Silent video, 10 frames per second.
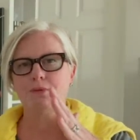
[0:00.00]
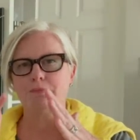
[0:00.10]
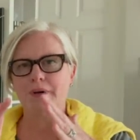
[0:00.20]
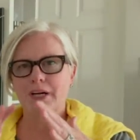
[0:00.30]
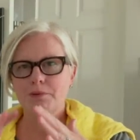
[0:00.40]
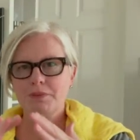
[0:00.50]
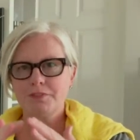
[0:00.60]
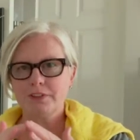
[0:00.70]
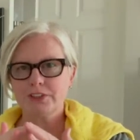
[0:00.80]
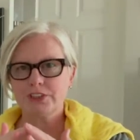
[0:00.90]
bottom of
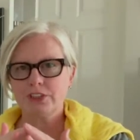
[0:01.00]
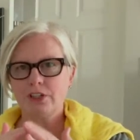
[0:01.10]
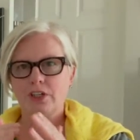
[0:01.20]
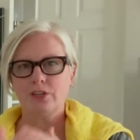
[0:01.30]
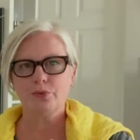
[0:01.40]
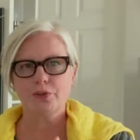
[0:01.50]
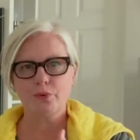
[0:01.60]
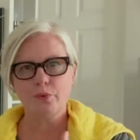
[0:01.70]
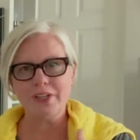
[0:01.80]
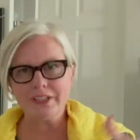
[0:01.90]
their shawl or the
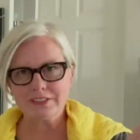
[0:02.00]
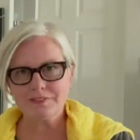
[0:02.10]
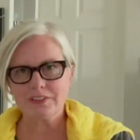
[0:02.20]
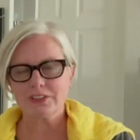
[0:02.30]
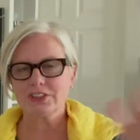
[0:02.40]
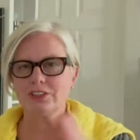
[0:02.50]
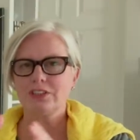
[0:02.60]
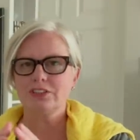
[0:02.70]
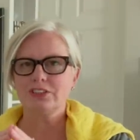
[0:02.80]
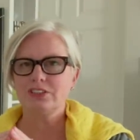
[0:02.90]
wings of their
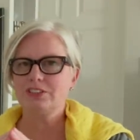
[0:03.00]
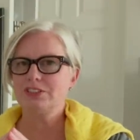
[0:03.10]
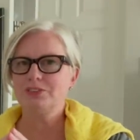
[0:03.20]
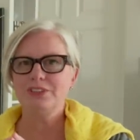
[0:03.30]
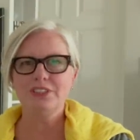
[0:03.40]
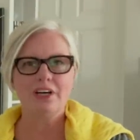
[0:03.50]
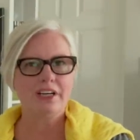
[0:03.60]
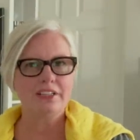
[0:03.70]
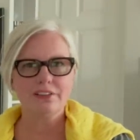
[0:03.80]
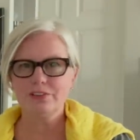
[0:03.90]
shawl do
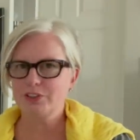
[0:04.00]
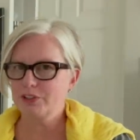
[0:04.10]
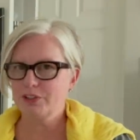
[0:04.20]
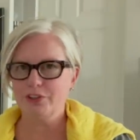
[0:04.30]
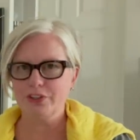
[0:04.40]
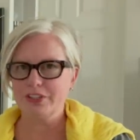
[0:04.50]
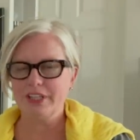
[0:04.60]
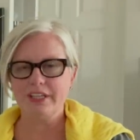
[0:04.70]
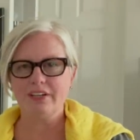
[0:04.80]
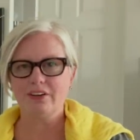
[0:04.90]
not look good.
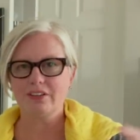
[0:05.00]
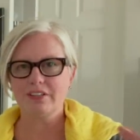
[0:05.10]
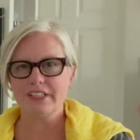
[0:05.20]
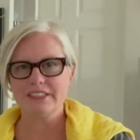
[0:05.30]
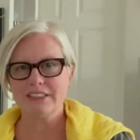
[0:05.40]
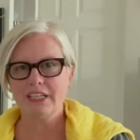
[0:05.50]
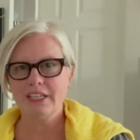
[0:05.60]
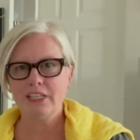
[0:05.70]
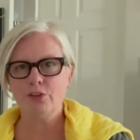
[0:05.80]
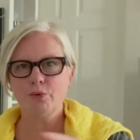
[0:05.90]
They are like
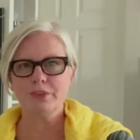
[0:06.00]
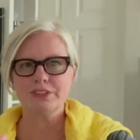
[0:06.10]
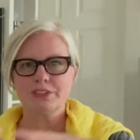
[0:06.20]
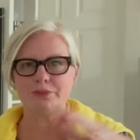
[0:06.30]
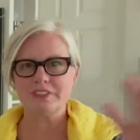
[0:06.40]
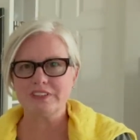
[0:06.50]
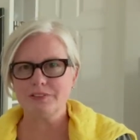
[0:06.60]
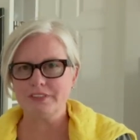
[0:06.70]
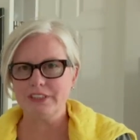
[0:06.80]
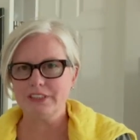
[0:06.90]
tight, whereas the rest
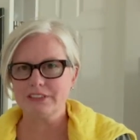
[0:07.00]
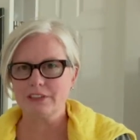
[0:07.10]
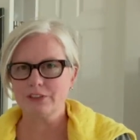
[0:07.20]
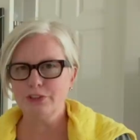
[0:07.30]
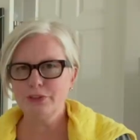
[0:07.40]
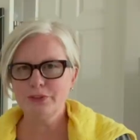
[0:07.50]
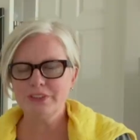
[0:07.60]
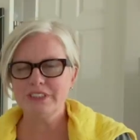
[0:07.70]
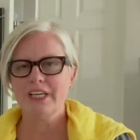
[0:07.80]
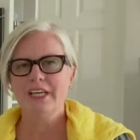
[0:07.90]
of it is
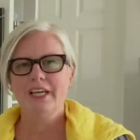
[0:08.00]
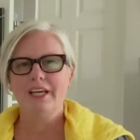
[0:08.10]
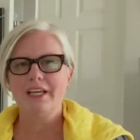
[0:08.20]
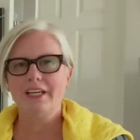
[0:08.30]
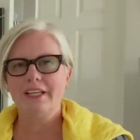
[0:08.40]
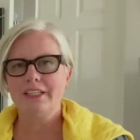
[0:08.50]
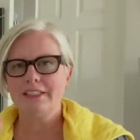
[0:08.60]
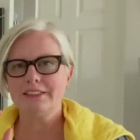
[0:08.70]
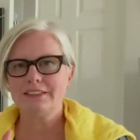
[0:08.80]
loose, and it